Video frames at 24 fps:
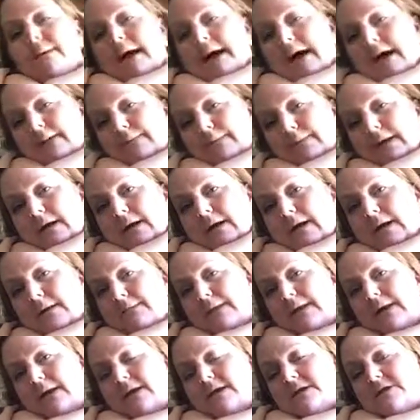back behind
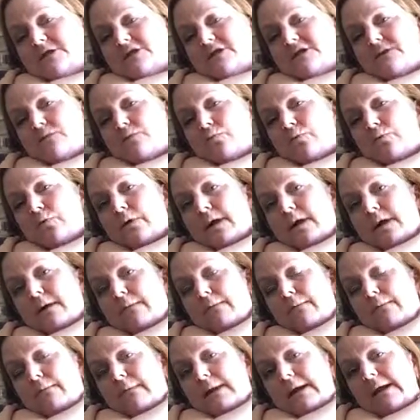me and just
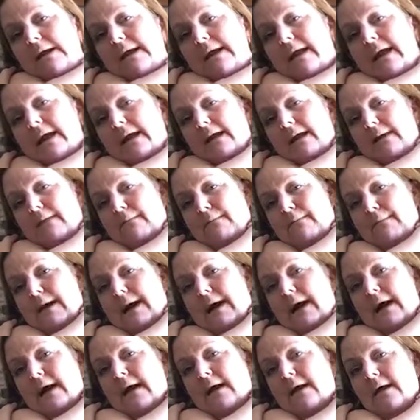rub my neck and
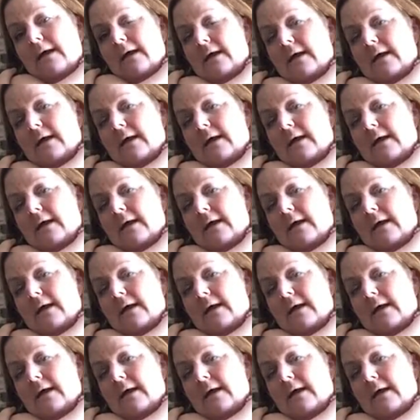back,